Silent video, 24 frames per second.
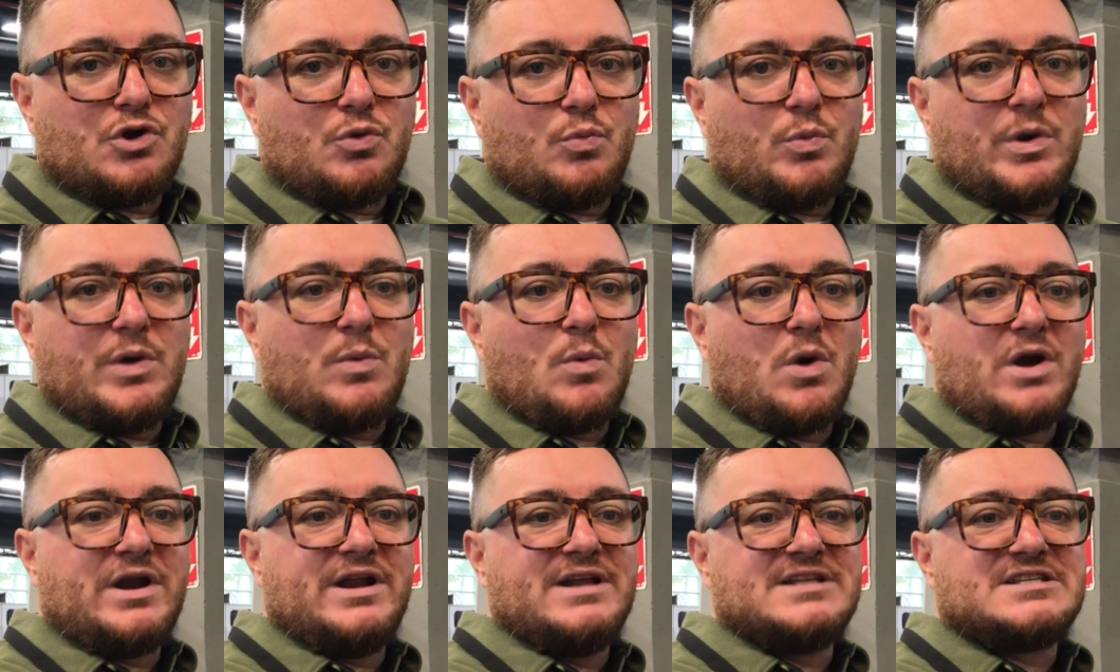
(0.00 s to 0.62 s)
We
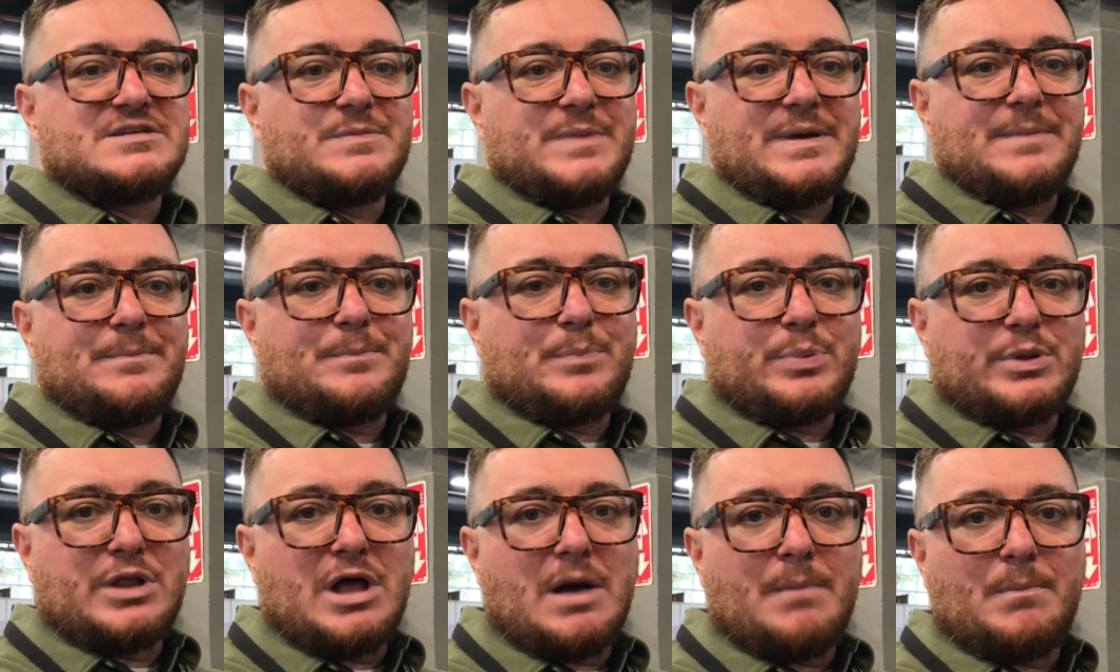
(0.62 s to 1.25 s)
wanted it to be
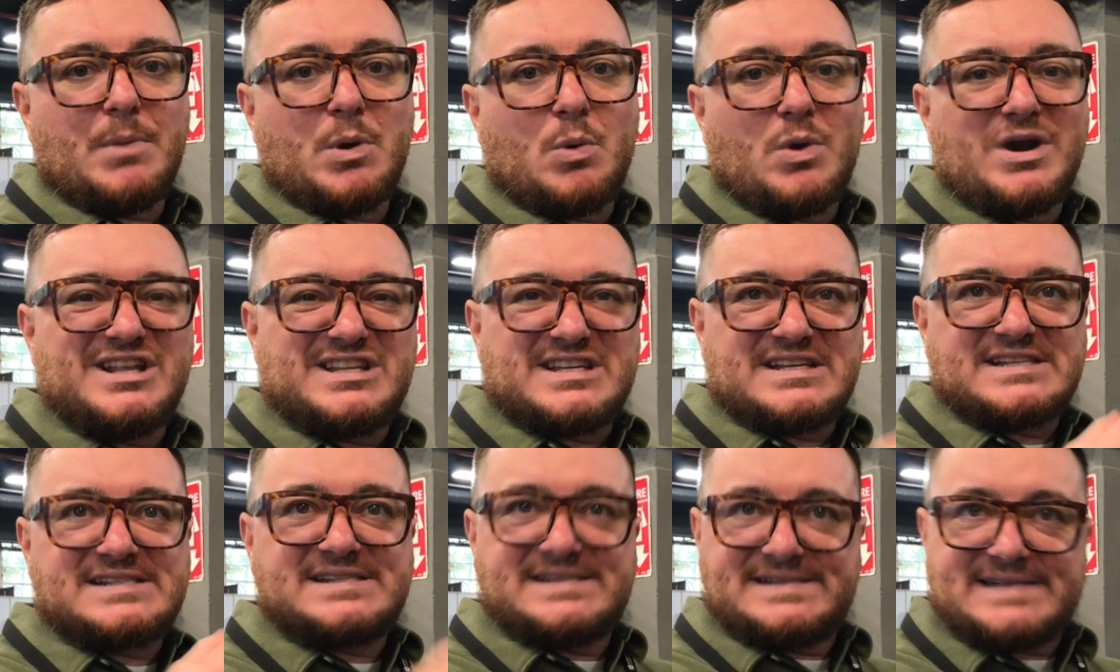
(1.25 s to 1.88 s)
plump. We wanted it
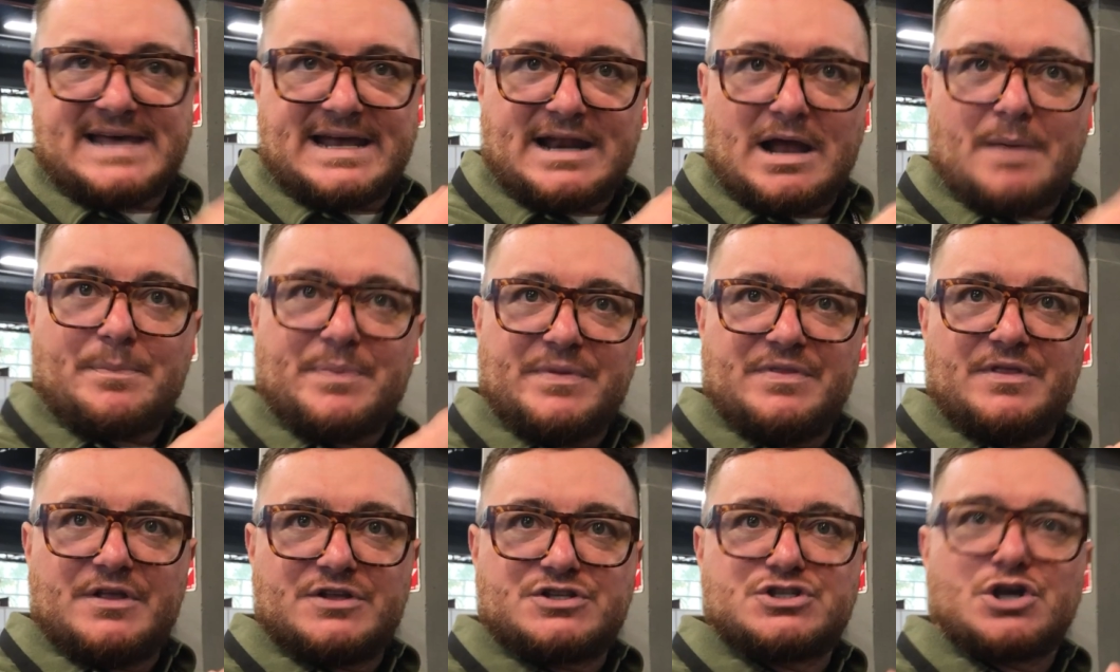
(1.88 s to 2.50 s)
to set up
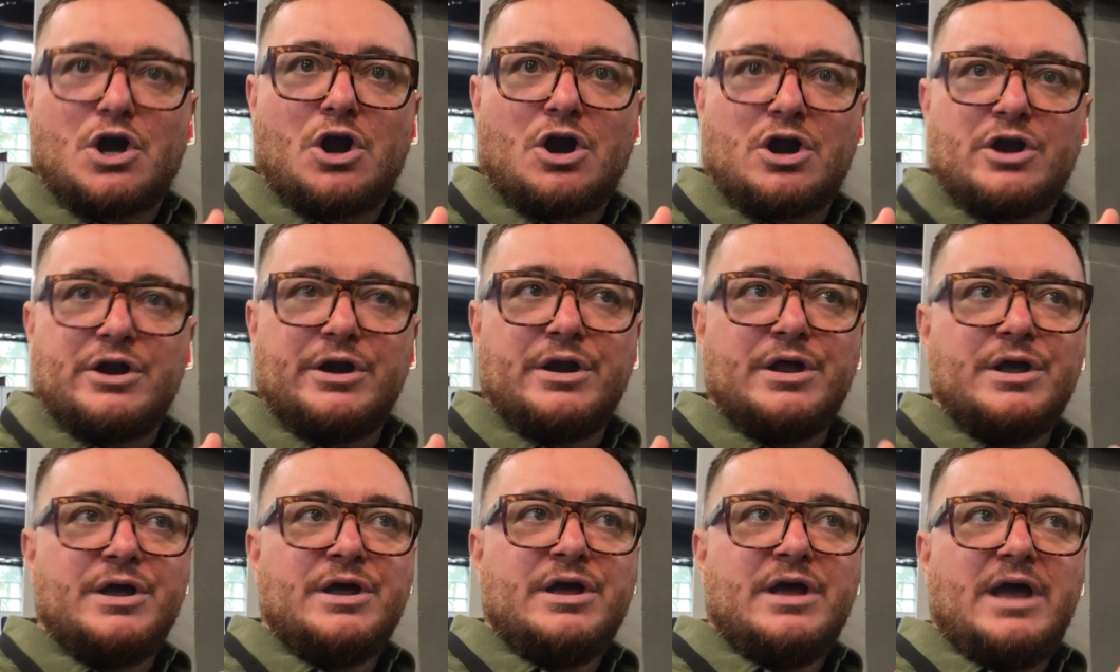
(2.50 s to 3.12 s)
in the
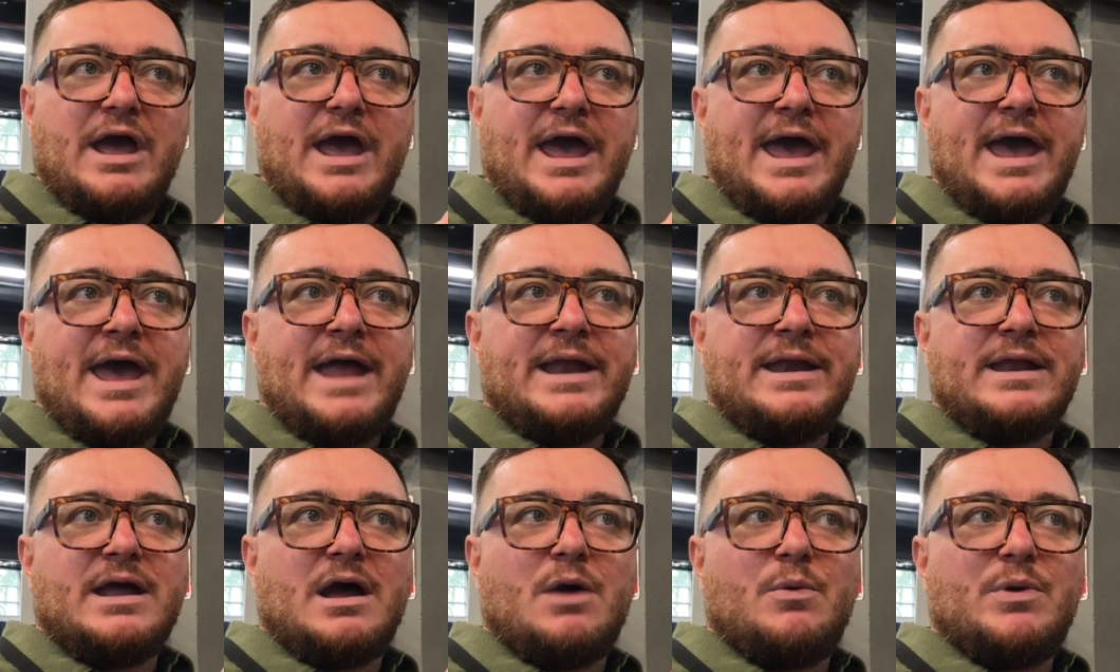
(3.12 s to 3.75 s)
tart,
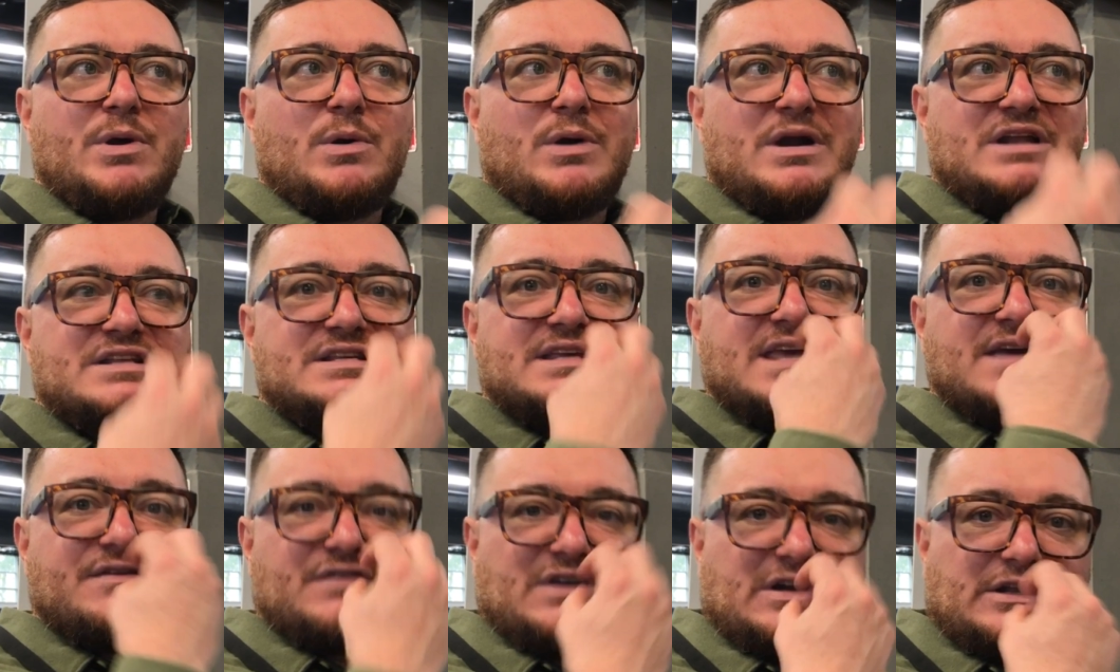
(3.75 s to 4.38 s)
and we wanted
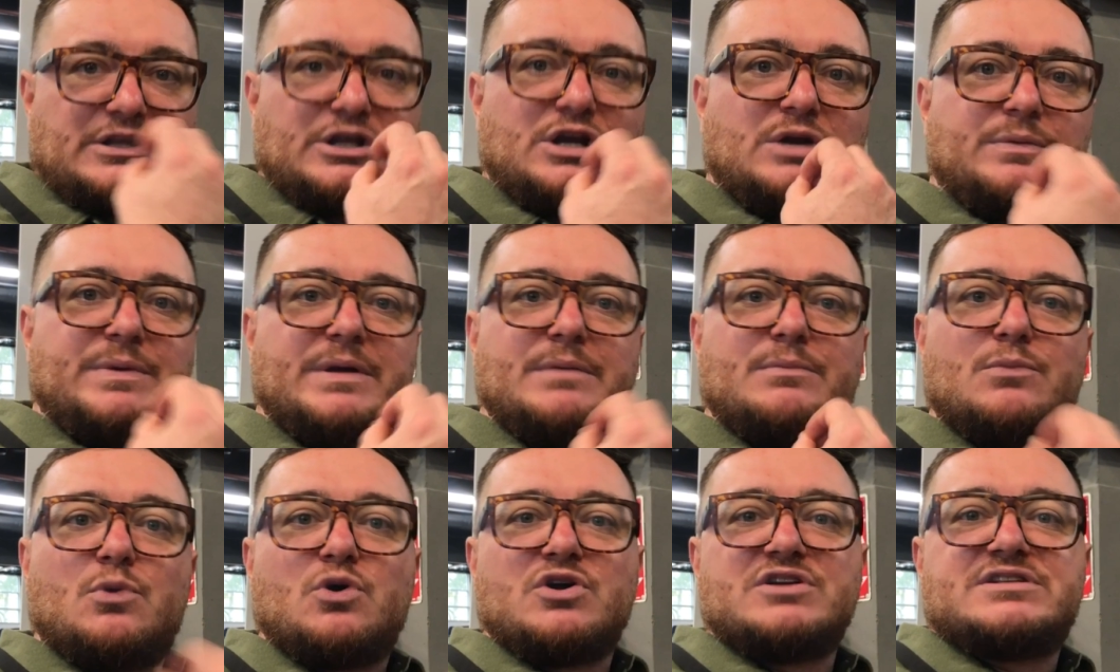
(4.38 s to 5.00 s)
to give it a little
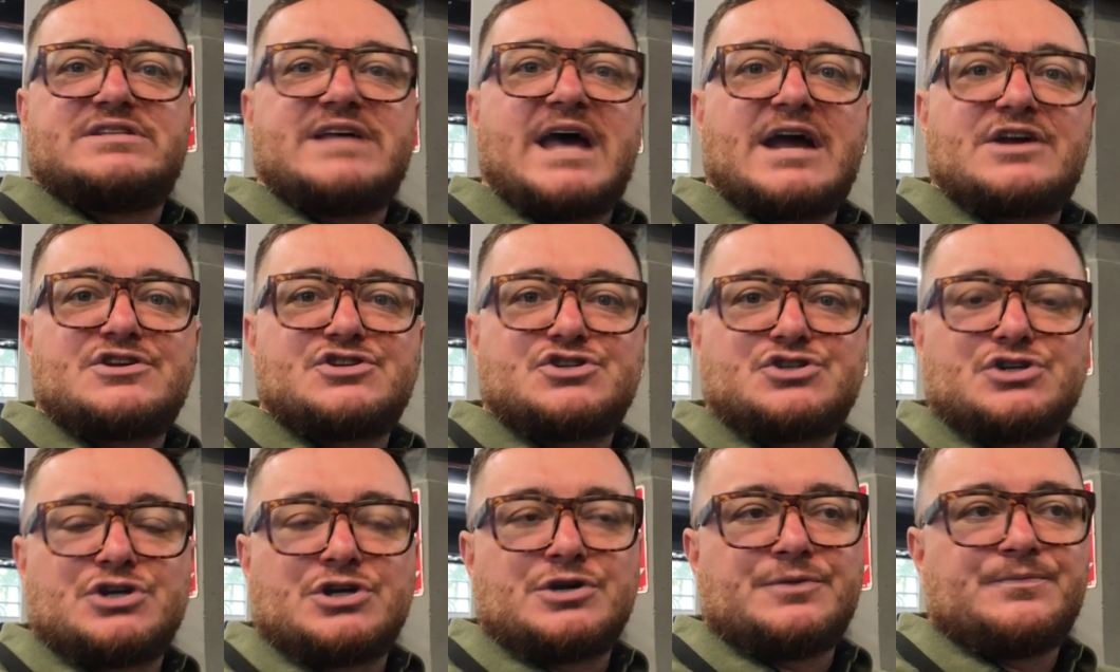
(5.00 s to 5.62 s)
bit more
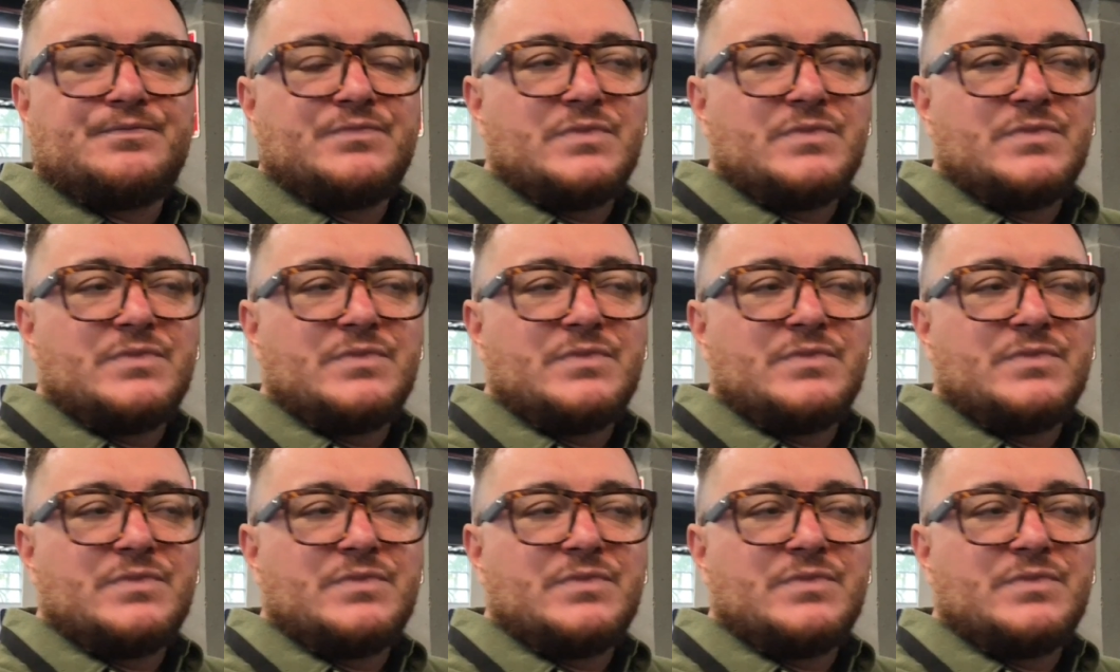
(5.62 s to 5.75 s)
texture.